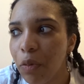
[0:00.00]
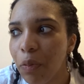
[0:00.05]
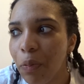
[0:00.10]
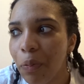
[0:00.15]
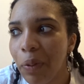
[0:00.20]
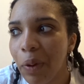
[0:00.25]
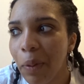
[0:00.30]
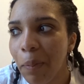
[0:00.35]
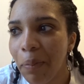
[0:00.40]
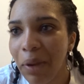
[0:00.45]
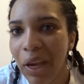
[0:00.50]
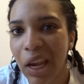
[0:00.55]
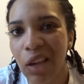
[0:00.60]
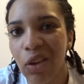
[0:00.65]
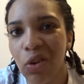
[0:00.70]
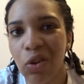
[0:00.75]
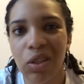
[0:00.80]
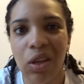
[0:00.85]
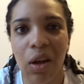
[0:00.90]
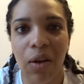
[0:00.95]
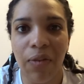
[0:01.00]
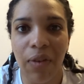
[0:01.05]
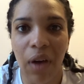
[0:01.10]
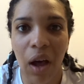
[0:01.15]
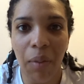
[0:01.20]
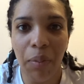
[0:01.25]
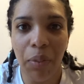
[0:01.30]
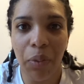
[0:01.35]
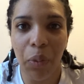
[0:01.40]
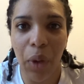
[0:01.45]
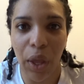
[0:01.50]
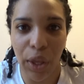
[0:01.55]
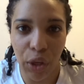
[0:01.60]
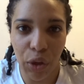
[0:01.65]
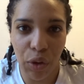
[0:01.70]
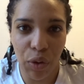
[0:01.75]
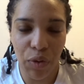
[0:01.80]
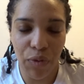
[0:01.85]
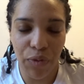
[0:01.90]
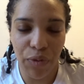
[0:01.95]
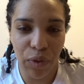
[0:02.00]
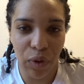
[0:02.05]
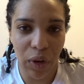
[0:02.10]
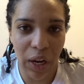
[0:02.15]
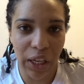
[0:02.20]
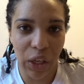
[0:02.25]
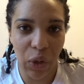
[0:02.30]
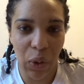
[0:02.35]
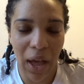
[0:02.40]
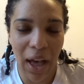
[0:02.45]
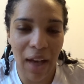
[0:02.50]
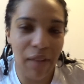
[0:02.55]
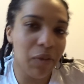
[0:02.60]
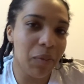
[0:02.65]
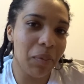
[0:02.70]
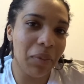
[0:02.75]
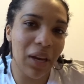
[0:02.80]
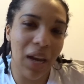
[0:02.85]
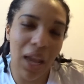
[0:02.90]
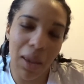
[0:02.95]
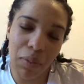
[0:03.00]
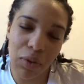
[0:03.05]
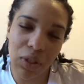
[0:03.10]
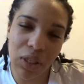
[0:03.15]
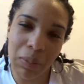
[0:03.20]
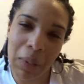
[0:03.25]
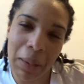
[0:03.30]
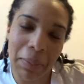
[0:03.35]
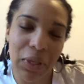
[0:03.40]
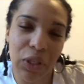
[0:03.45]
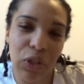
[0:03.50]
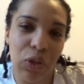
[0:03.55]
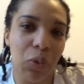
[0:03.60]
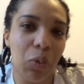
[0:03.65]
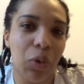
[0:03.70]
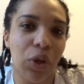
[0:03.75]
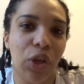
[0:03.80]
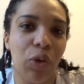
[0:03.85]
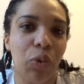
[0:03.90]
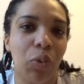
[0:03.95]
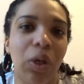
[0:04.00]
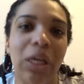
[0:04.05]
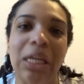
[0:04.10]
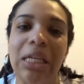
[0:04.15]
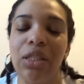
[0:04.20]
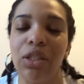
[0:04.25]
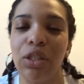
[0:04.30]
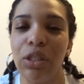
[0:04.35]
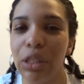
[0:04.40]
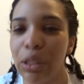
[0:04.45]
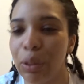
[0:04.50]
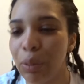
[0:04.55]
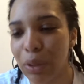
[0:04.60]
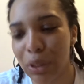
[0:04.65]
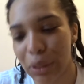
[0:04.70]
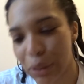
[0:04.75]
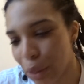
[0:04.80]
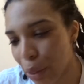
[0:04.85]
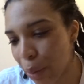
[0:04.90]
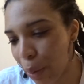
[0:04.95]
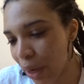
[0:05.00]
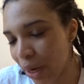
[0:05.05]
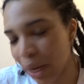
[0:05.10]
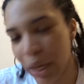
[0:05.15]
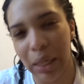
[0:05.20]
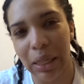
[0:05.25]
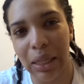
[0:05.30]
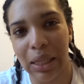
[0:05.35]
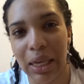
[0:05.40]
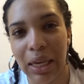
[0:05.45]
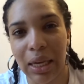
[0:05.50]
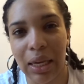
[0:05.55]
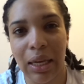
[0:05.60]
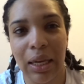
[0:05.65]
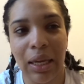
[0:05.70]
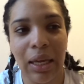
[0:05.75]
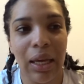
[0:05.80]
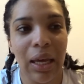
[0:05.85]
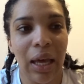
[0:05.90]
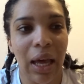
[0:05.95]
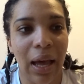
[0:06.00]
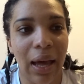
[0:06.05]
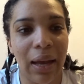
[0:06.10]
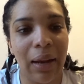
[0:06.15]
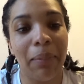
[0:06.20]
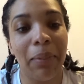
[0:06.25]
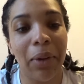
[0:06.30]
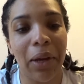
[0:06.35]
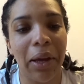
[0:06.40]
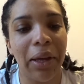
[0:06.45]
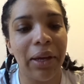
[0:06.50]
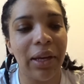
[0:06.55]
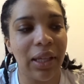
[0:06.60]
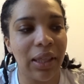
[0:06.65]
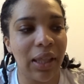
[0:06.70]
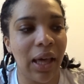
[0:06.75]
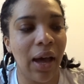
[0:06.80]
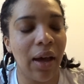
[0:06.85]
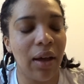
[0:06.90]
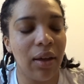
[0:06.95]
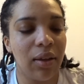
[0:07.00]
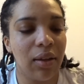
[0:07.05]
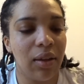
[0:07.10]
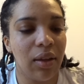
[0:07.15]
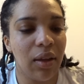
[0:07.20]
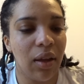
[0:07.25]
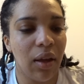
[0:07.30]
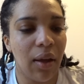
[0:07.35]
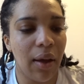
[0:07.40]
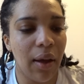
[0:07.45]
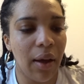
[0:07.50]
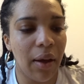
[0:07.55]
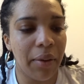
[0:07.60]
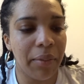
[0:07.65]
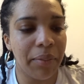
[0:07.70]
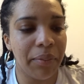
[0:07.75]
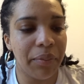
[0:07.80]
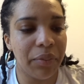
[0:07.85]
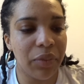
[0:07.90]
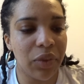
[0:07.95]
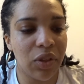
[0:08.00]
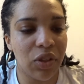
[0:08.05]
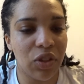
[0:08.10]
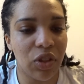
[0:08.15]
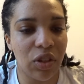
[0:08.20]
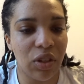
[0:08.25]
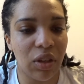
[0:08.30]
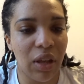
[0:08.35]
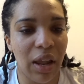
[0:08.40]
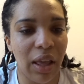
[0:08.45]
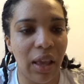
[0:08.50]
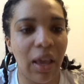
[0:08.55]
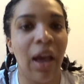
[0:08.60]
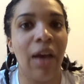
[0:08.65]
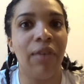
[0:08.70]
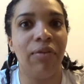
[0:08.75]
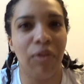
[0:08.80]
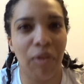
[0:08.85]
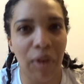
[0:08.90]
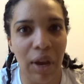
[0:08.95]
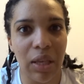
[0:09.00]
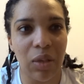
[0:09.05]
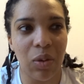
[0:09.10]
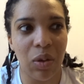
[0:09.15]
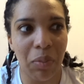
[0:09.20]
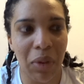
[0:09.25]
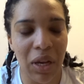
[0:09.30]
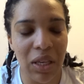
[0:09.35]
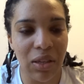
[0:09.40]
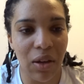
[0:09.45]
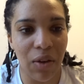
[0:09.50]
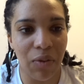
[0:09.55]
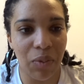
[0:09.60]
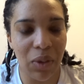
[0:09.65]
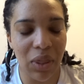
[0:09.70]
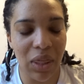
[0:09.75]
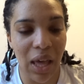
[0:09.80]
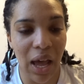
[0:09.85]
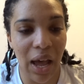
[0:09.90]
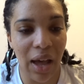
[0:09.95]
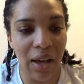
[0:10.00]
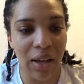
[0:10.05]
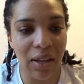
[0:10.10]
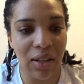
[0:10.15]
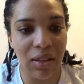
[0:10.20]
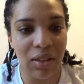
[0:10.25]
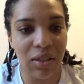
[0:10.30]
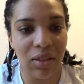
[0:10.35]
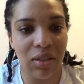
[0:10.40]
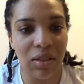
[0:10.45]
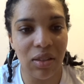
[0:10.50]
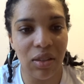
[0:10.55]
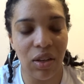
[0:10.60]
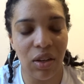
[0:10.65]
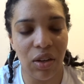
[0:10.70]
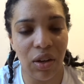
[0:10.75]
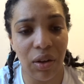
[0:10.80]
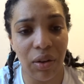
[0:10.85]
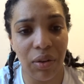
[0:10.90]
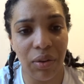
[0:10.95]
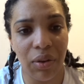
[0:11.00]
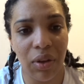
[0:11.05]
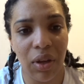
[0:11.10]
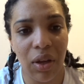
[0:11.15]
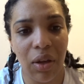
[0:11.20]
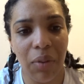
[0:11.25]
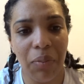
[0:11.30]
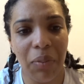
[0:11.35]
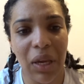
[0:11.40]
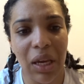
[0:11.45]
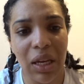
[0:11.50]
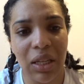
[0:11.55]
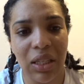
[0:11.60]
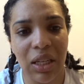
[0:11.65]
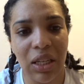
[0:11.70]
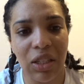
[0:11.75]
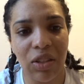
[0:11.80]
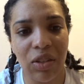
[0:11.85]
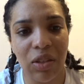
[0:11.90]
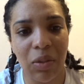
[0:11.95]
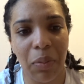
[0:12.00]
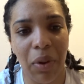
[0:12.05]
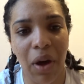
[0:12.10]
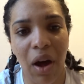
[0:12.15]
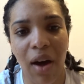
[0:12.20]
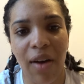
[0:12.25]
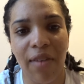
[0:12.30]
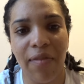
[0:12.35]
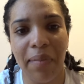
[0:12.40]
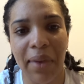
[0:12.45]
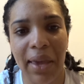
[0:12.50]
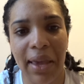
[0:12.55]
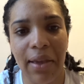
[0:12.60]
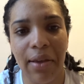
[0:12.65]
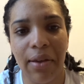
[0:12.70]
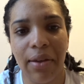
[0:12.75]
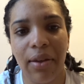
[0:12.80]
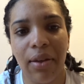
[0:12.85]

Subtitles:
But beating yourself up when you feel like you haven't been able to maybe do what you wanted to do is so unhealthy. And I'm learning that, to just like have grace with myself with that. And, you know, being a teacher is a part of me,